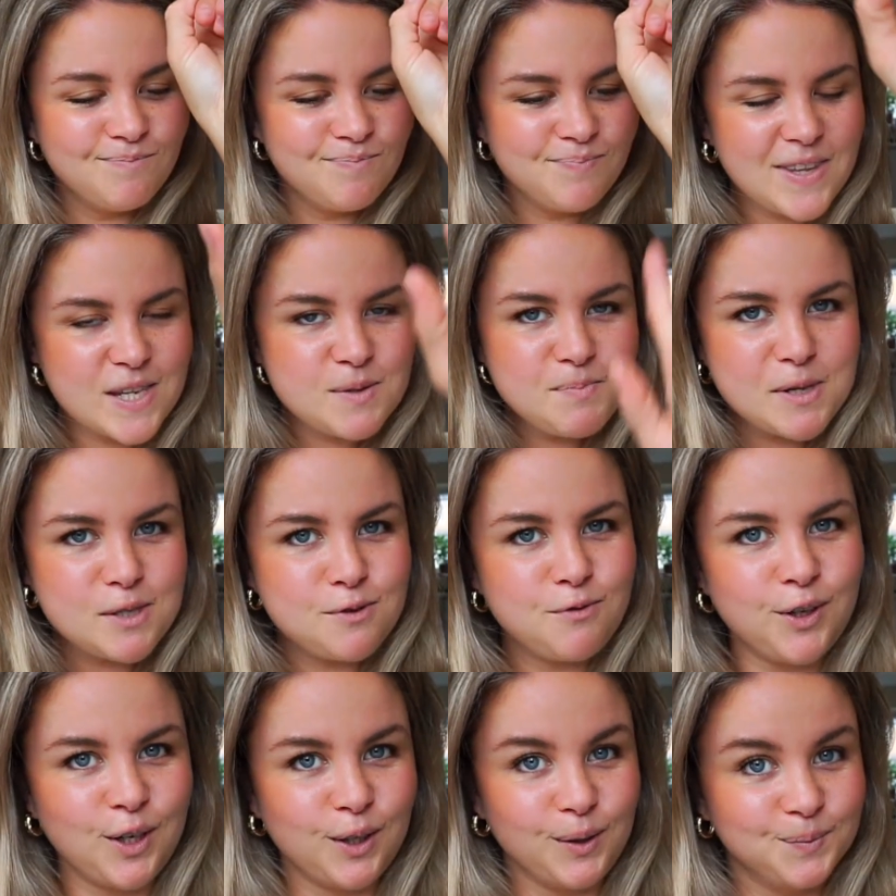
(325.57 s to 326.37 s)
this bit's
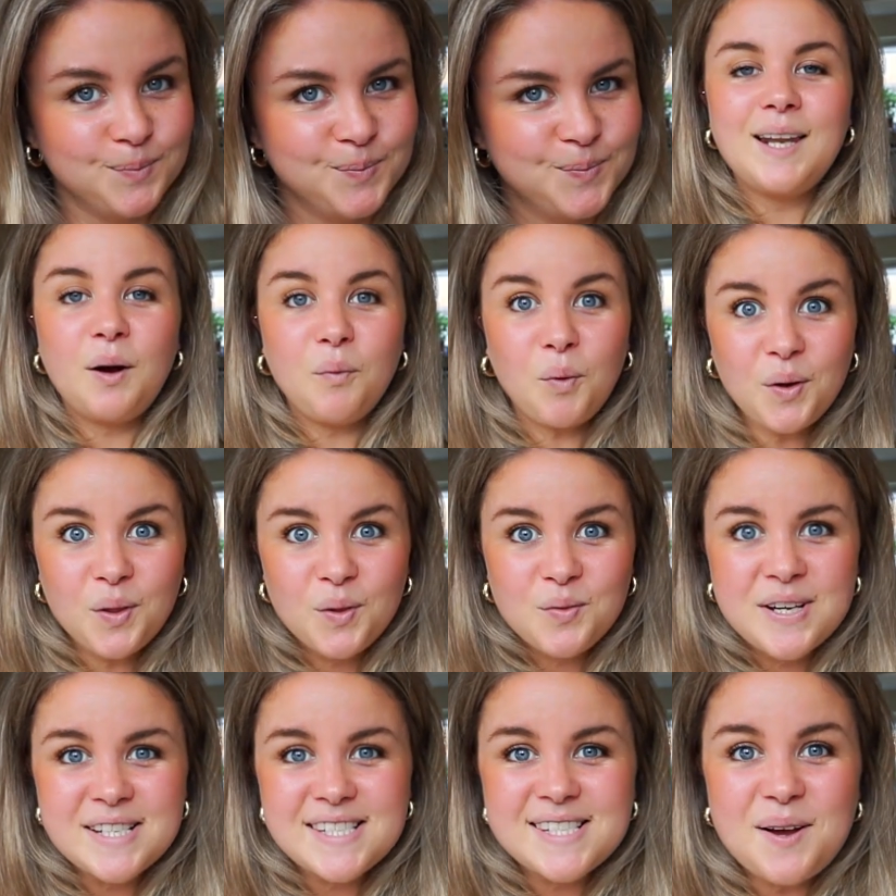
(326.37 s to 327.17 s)
for you. Now, one of
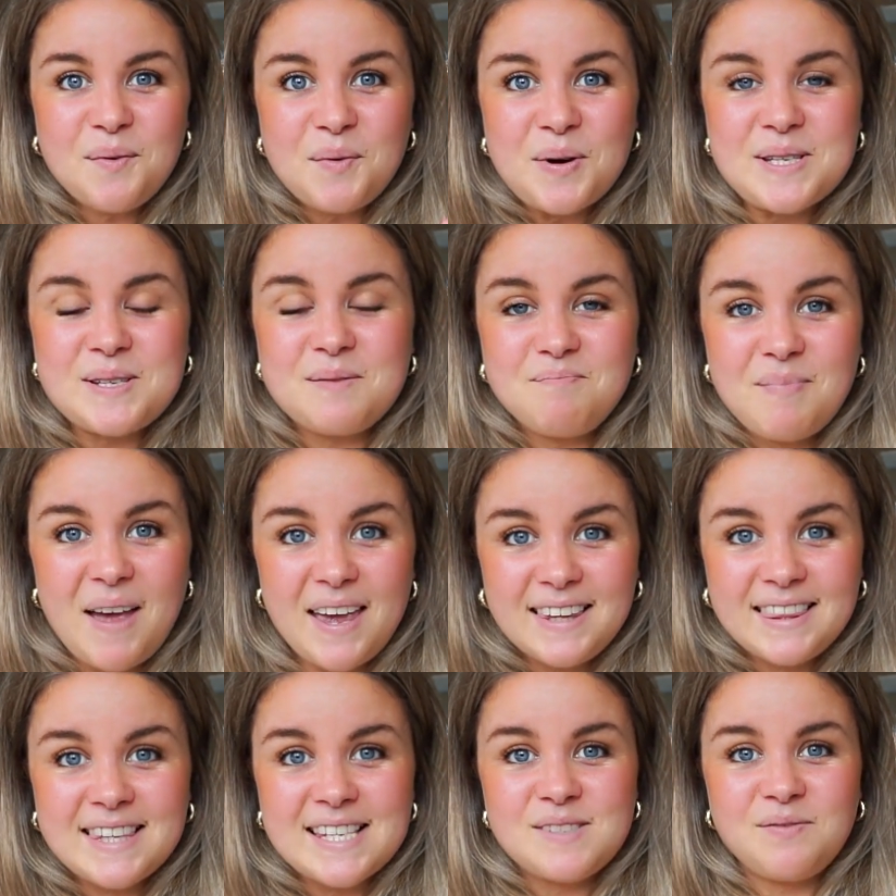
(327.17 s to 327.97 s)
the reasons I wanted to
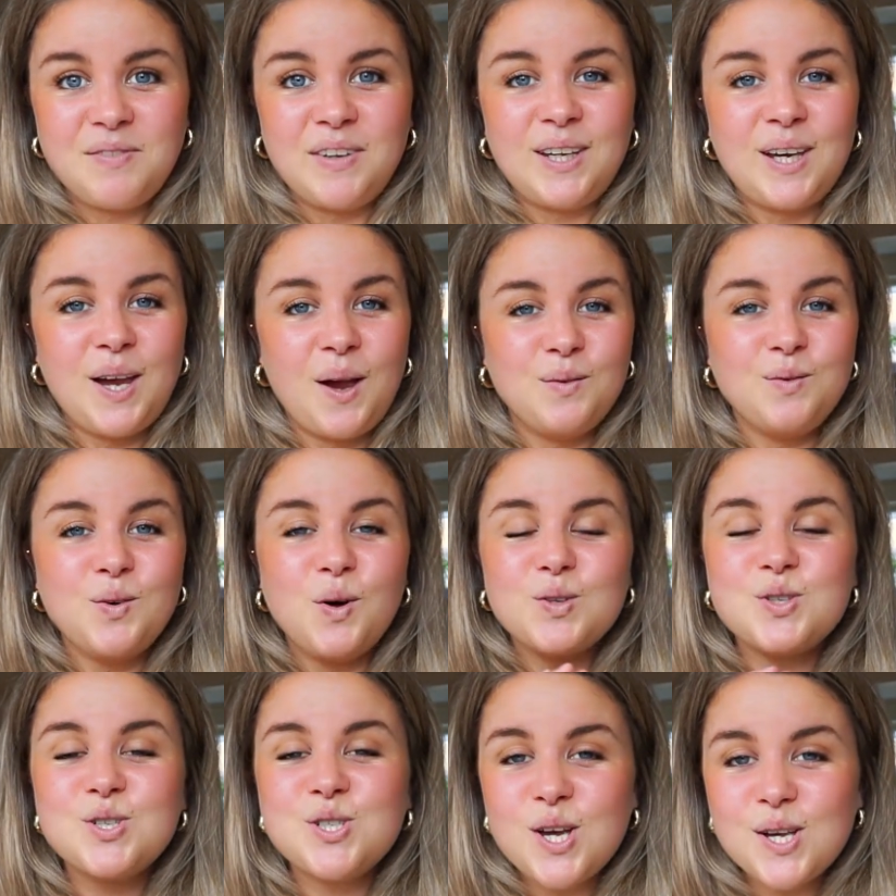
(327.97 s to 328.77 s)
make this video,
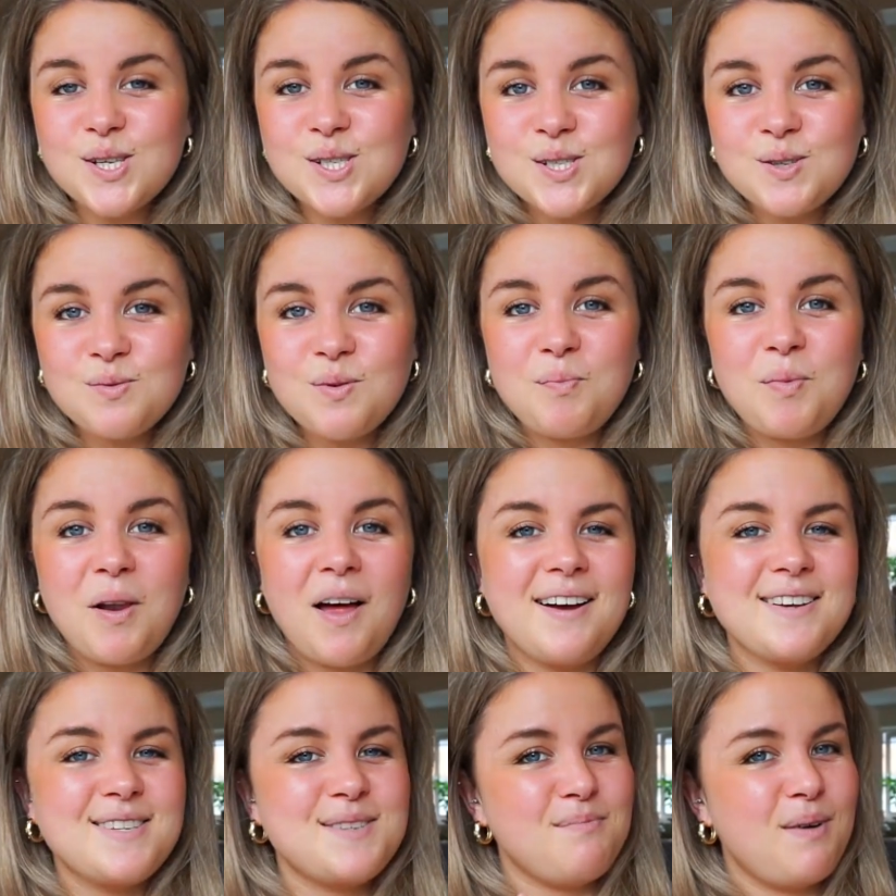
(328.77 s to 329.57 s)
not just to
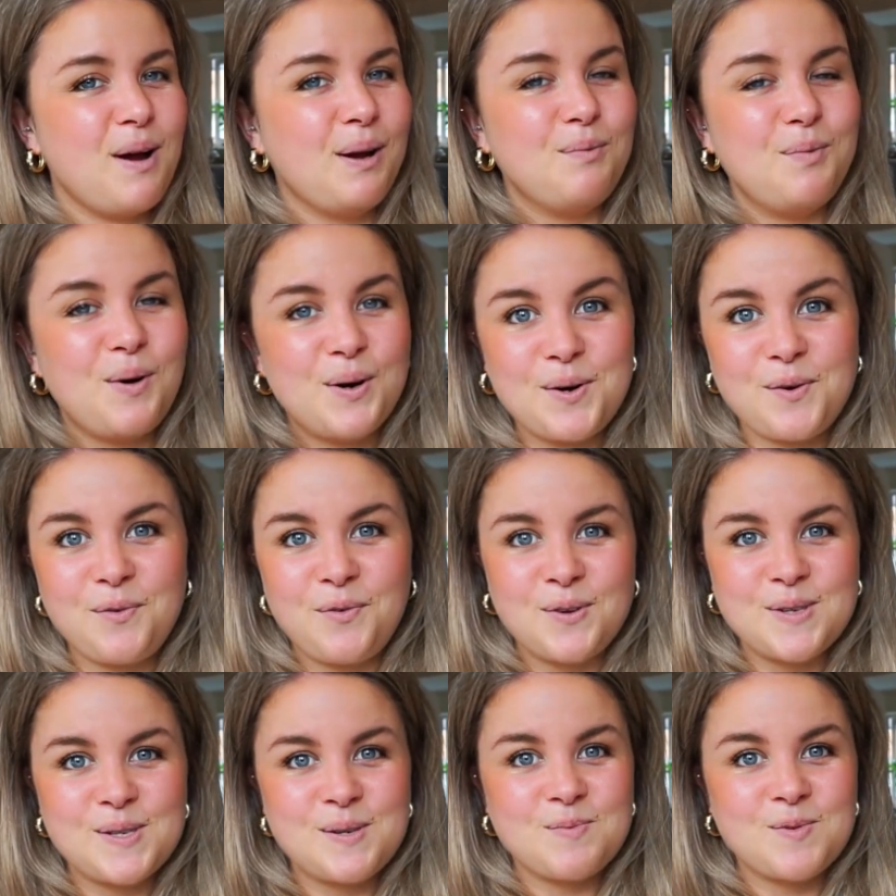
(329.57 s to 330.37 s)
reply to my
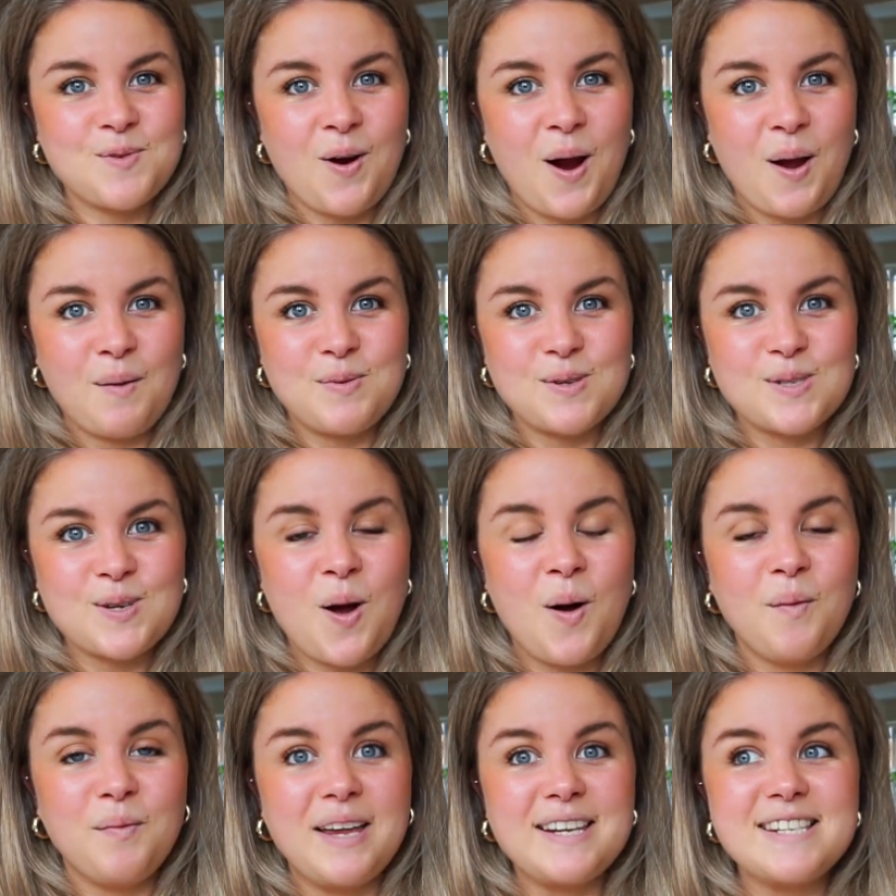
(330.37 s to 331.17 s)
wonderful subscriber's
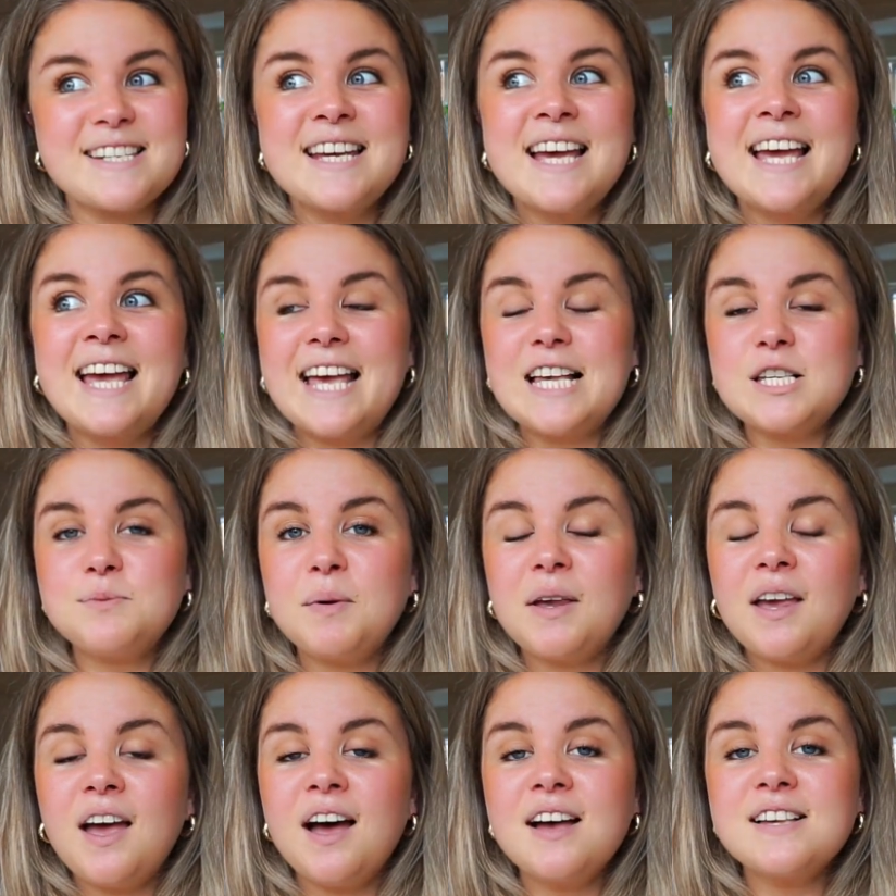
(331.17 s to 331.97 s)
comment, is
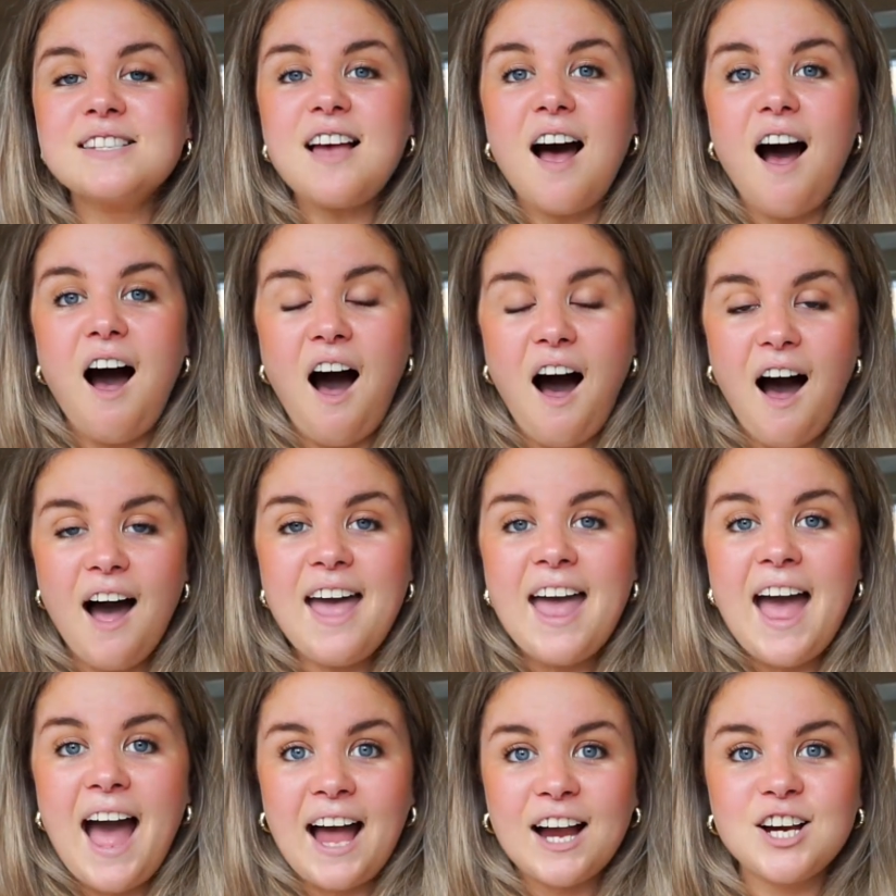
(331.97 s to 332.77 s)
because
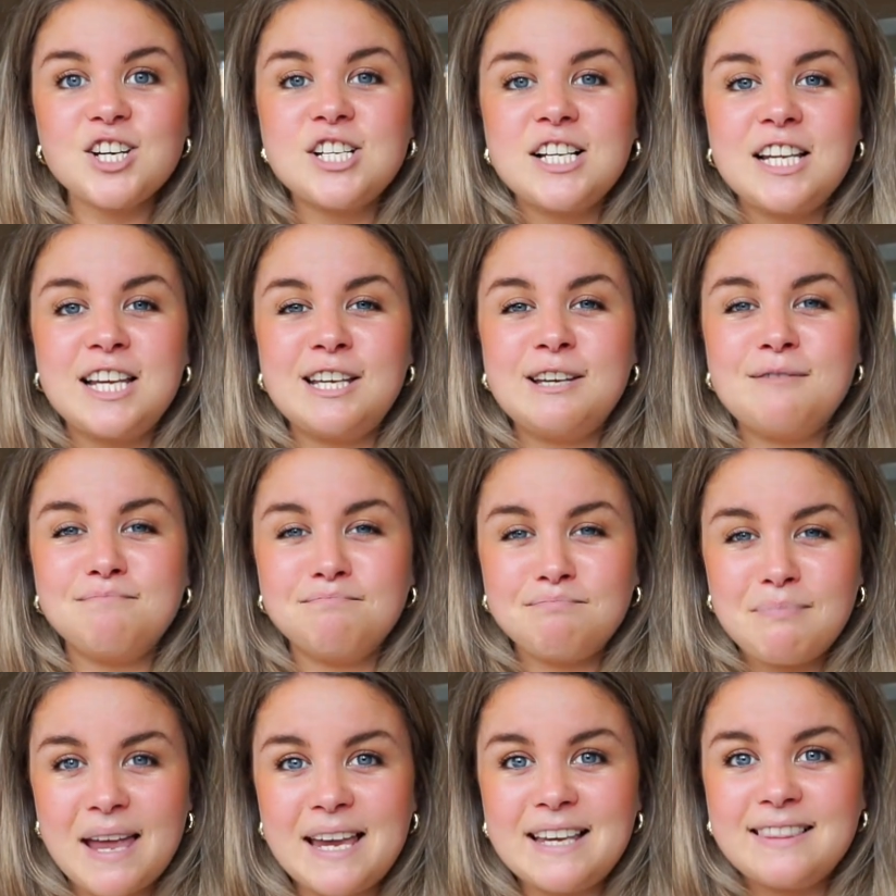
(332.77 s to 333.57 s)
I actually
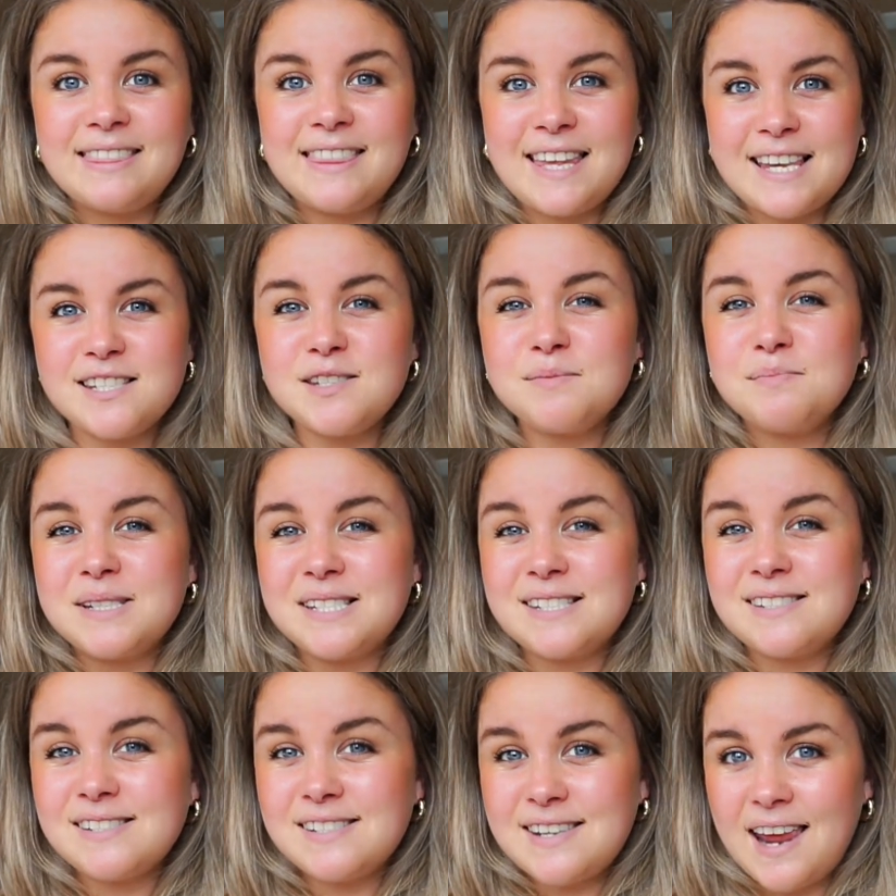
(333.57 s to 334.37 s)
made this
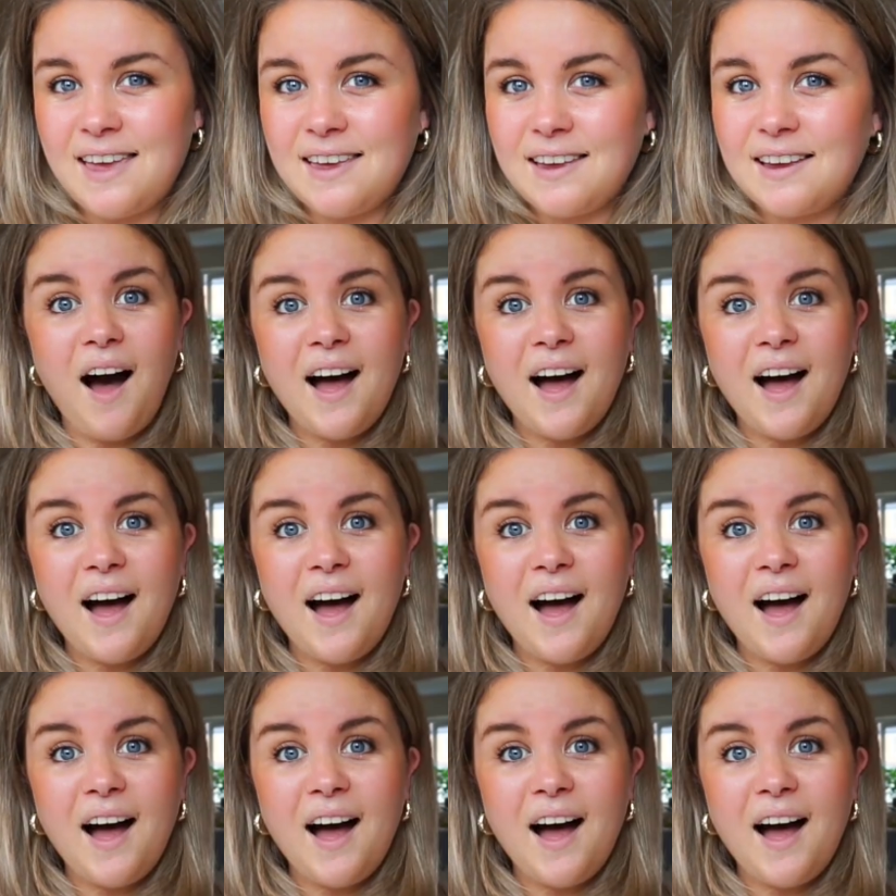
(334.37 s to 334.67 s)
mistake.